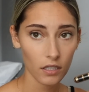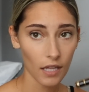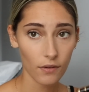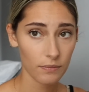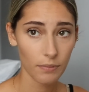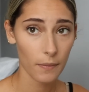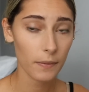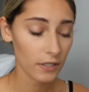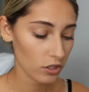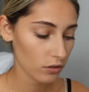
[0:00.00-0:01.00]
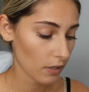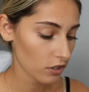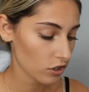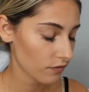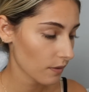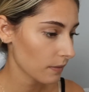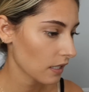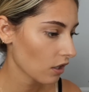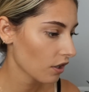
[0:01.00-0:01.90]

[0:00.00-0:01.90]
That was probably too much if I'm being